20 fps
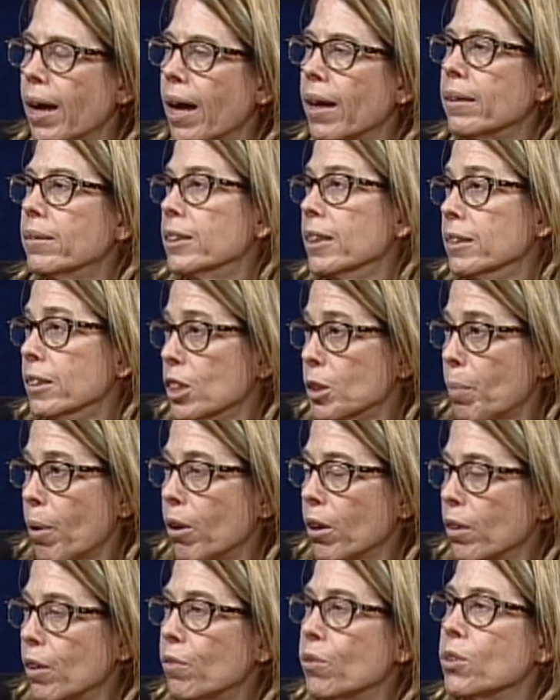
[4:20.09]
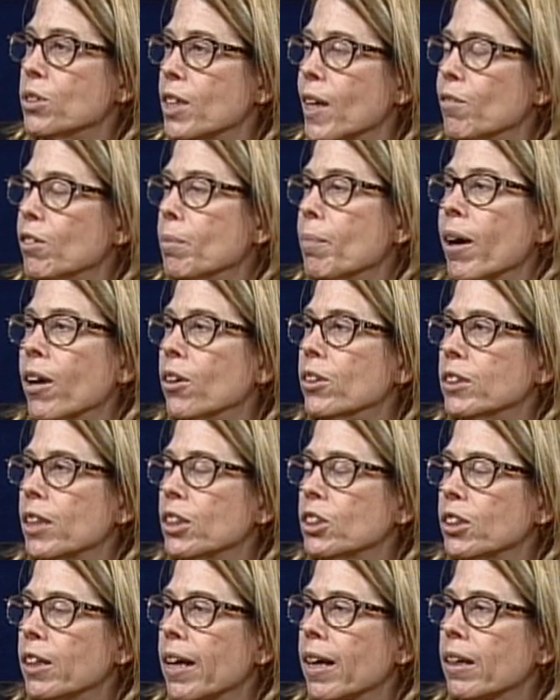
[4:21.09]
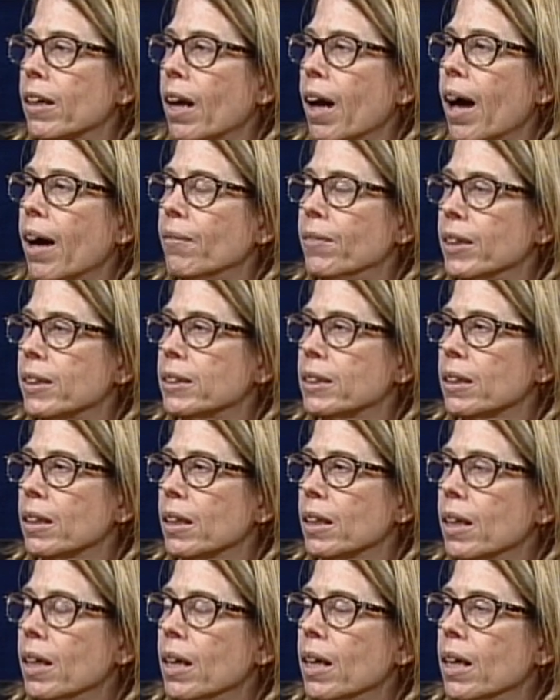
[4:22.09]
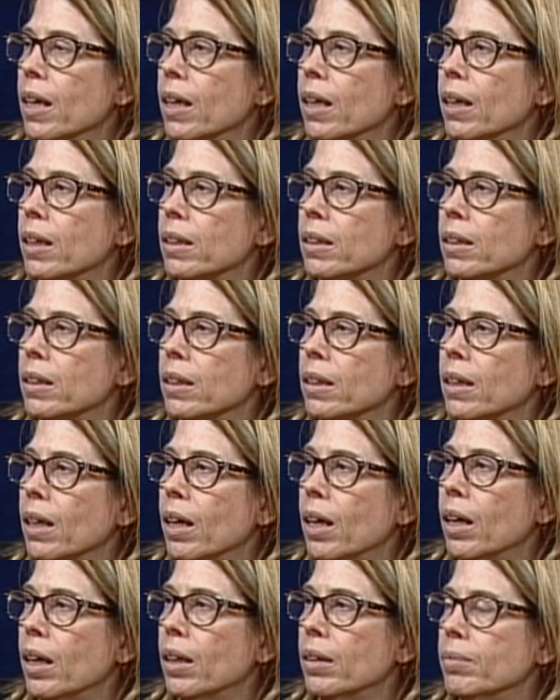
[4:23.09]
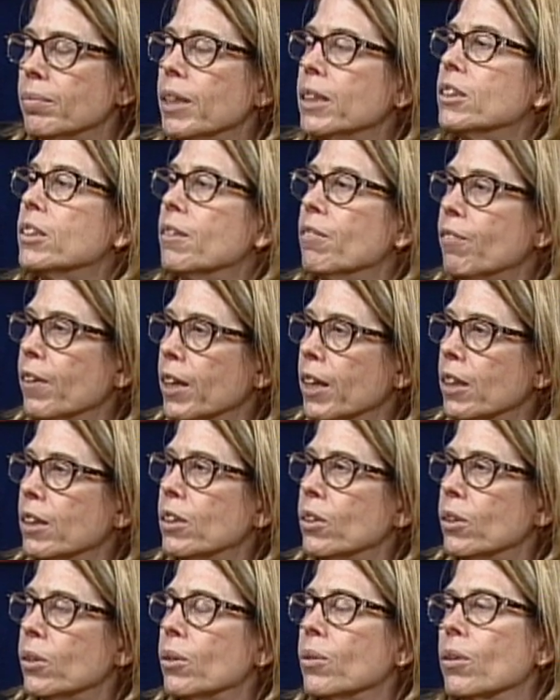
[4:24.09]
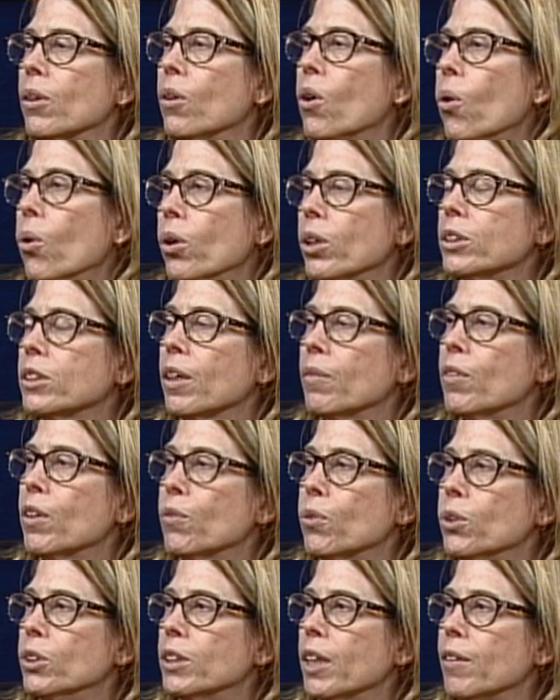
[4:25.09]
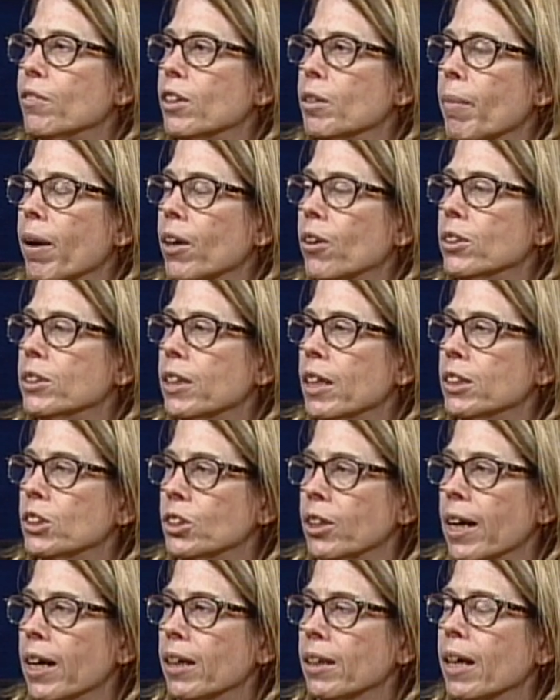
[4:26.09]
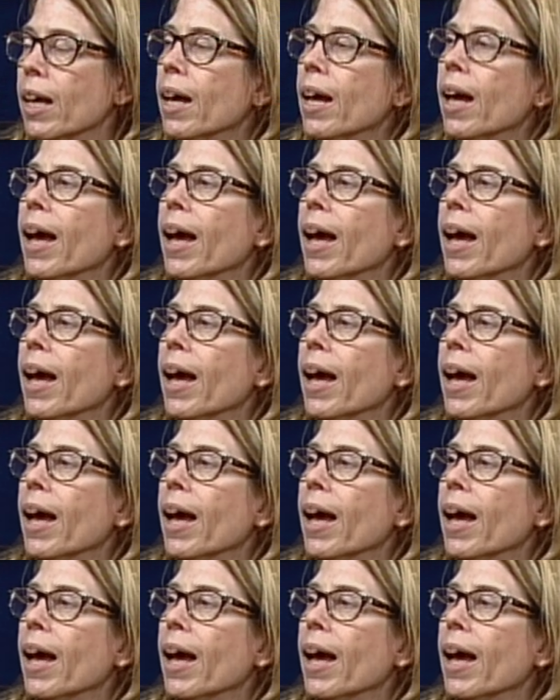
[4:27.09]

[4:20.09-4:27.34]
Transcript: And since it's part of the Food Safety Modernization Act, obviously it uh, needs to fit into the goals of the Food Safety Modernization Act.